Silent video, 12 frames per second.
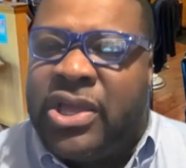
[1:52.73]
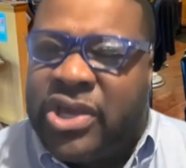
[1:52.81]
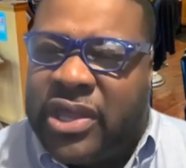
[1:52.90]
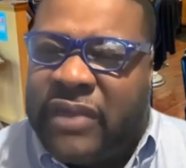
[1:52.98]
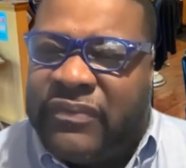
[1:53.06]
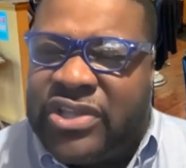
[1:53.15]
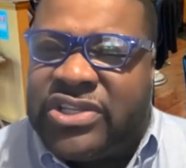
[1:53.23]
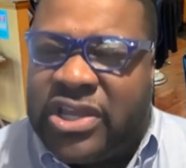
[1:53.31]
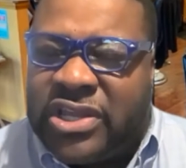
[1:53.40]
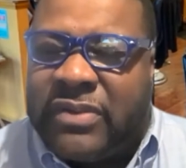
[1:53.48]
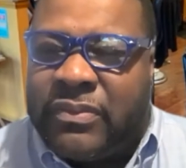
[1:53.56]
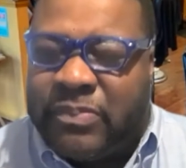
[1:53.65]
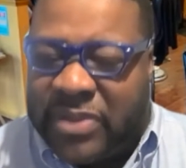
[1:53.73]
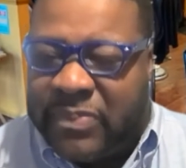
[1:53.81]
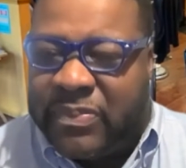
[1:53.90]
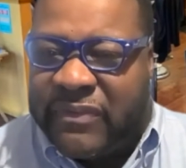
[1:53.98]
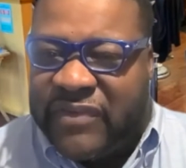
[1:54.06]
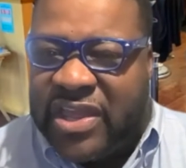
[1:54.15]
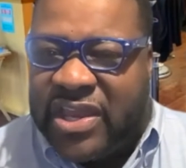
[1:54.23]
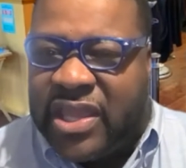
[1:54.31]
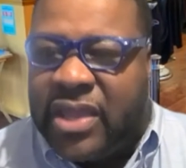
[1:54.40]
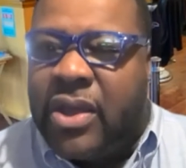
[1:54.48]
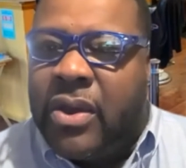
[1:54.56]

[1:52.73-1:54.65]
if this could have been prevented,